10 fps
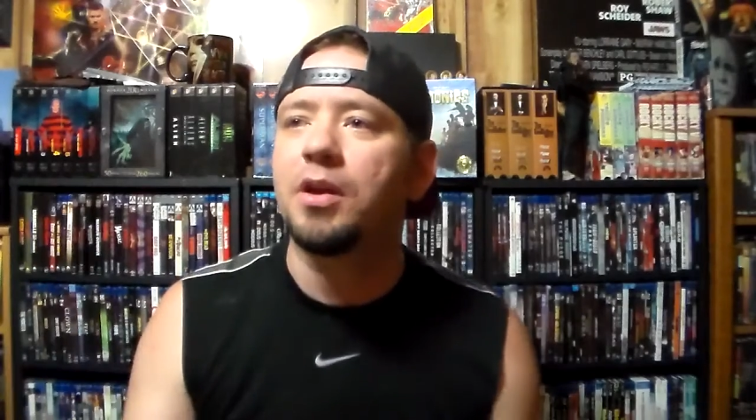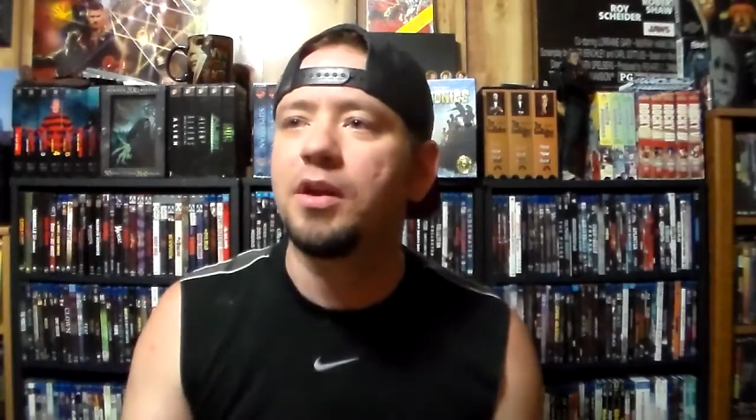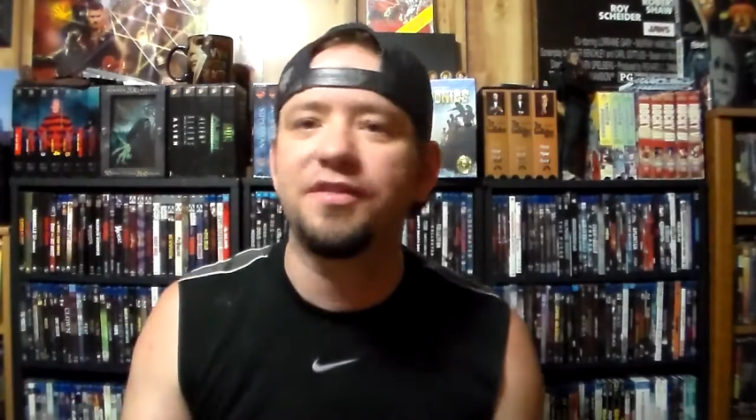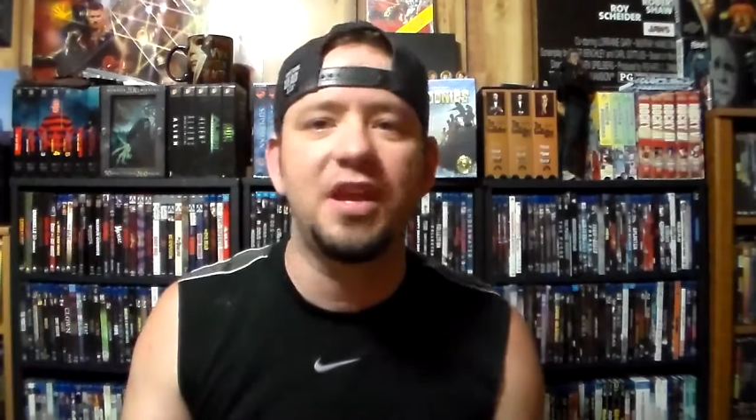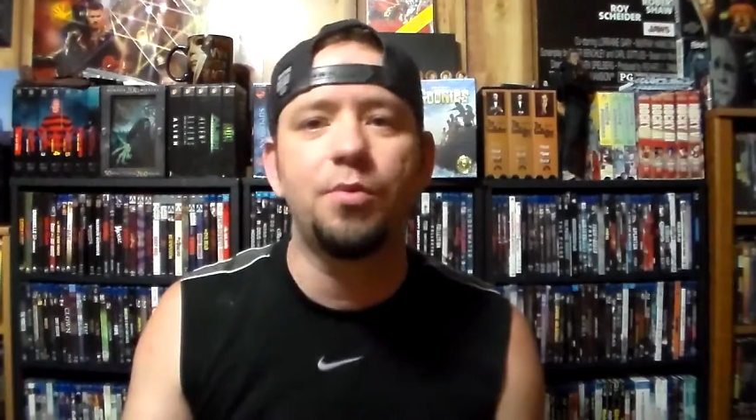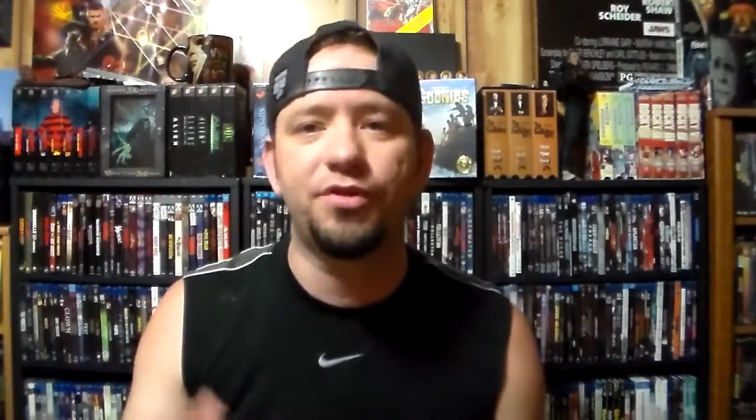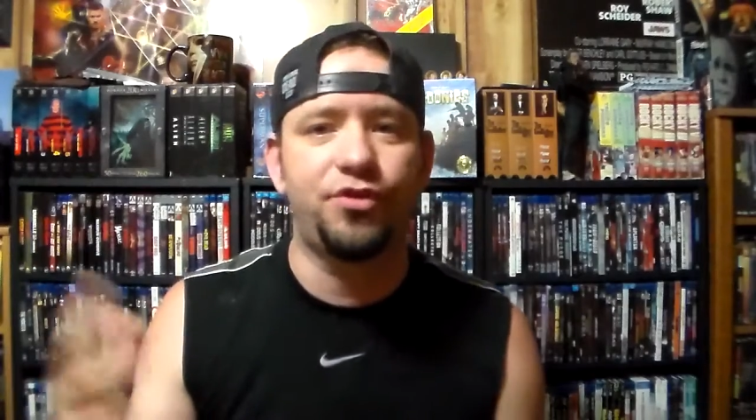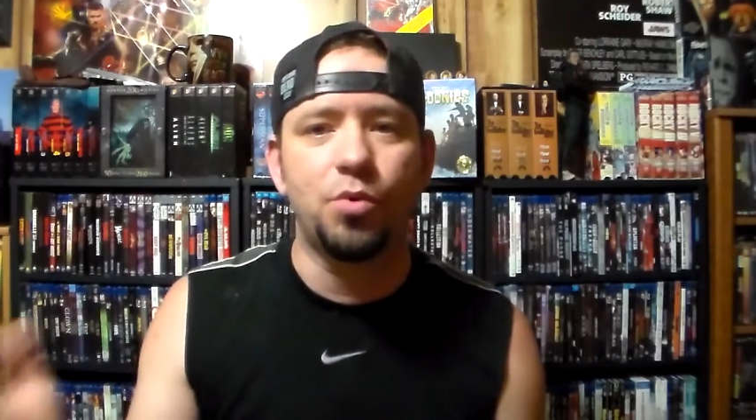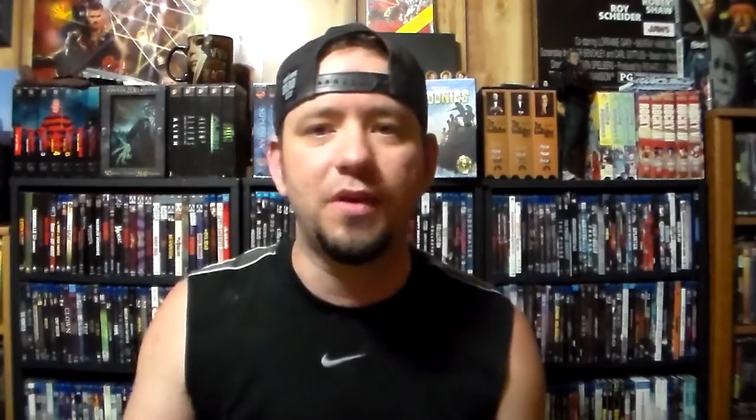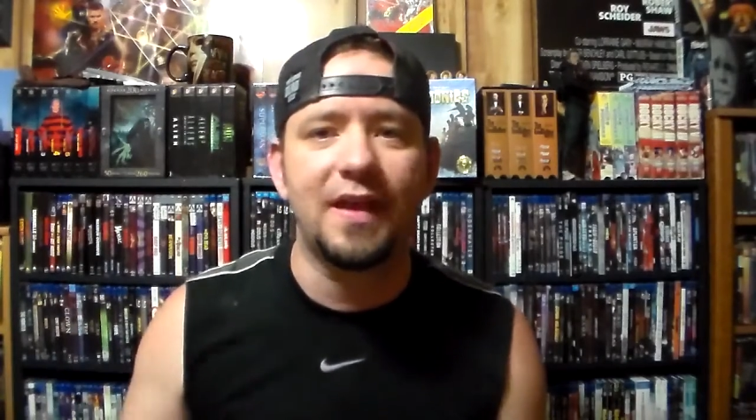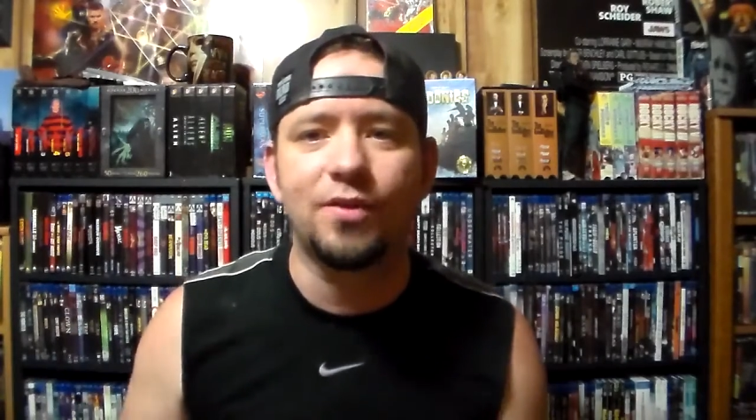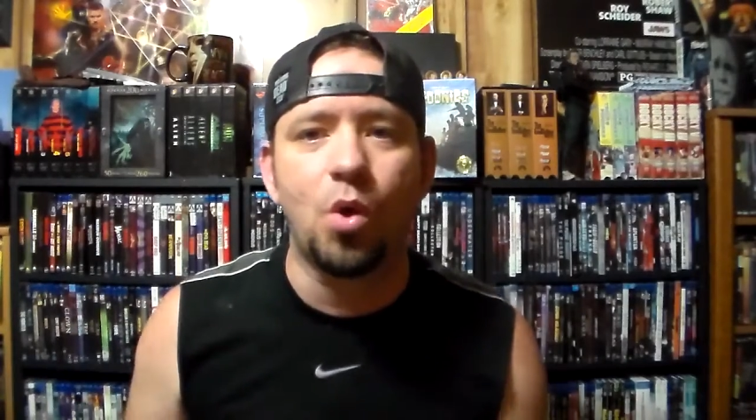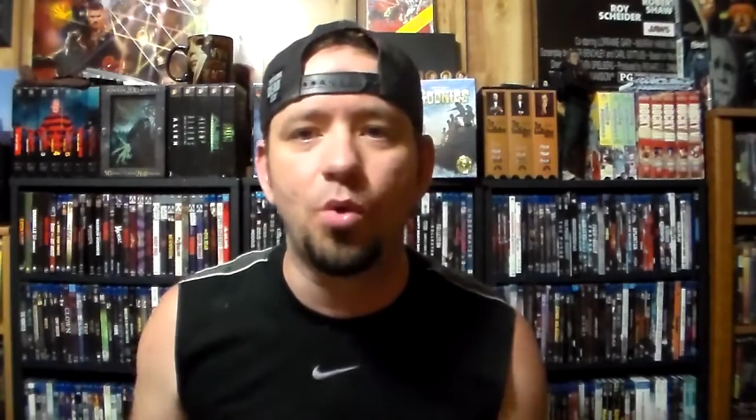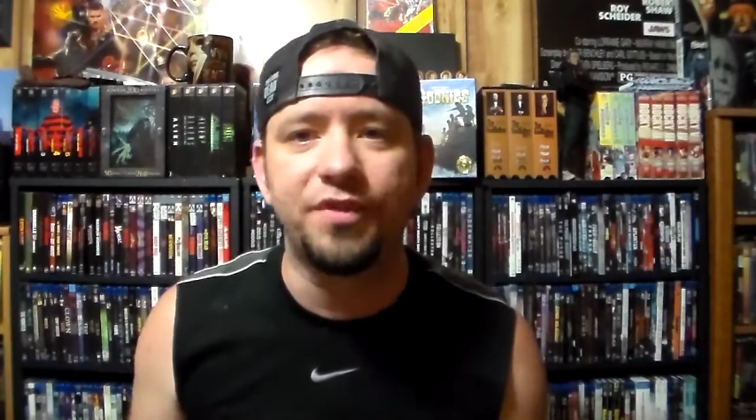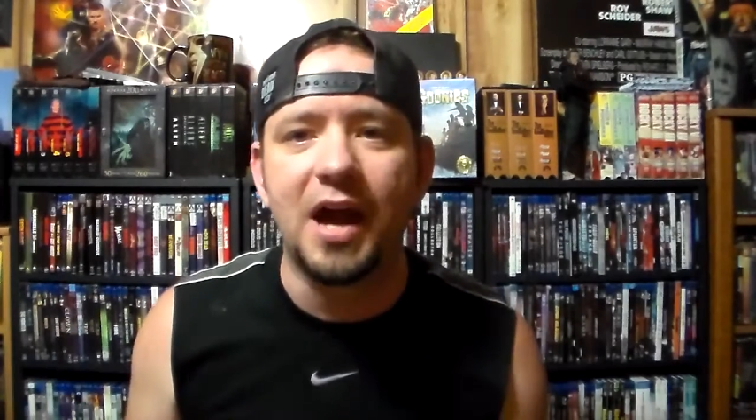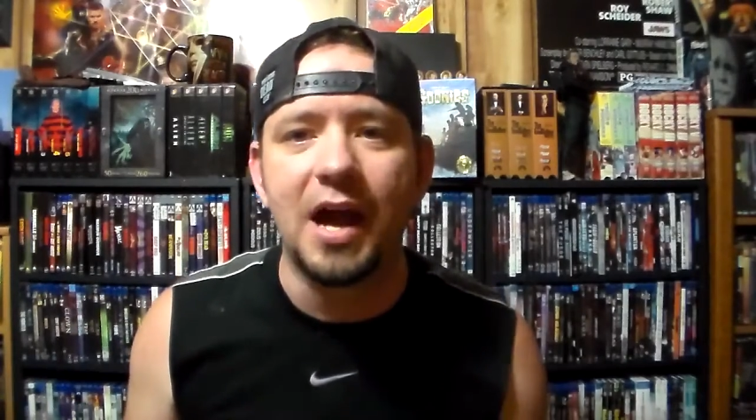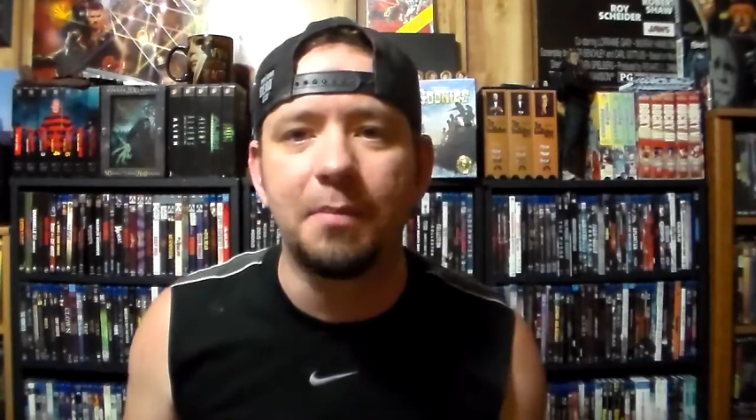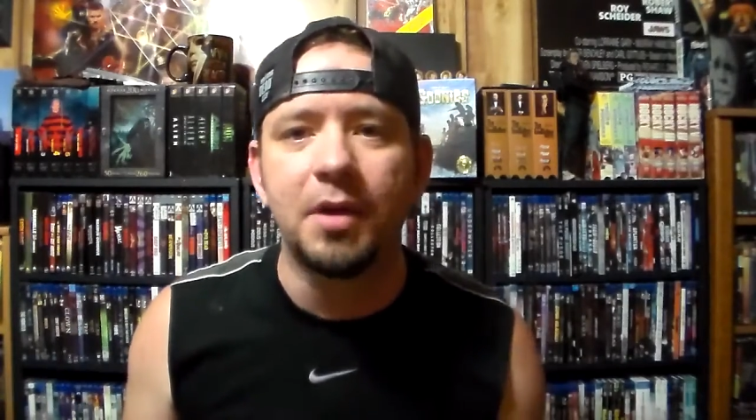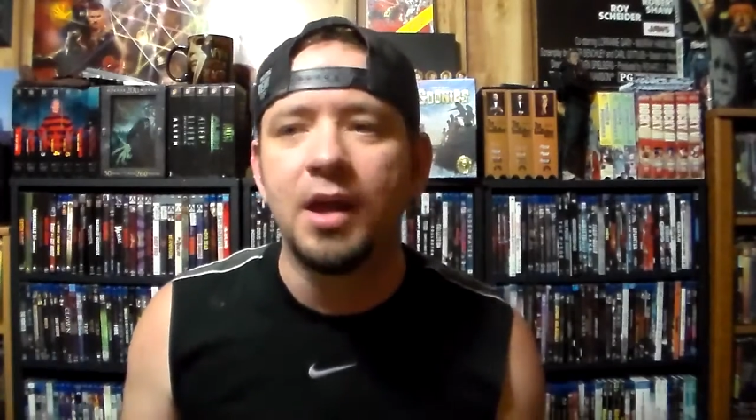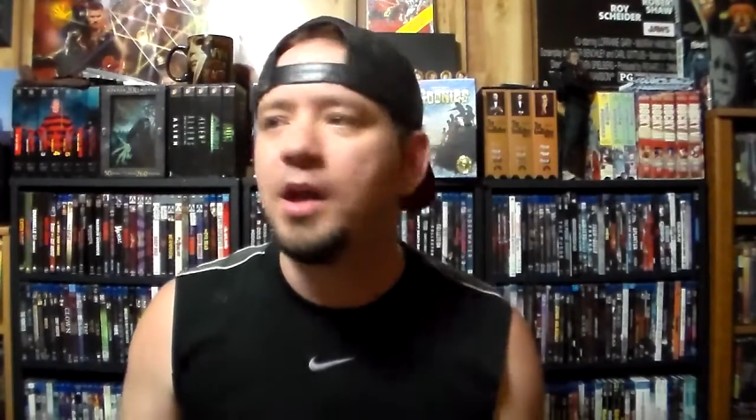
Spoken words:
Because he was doing that the whole time.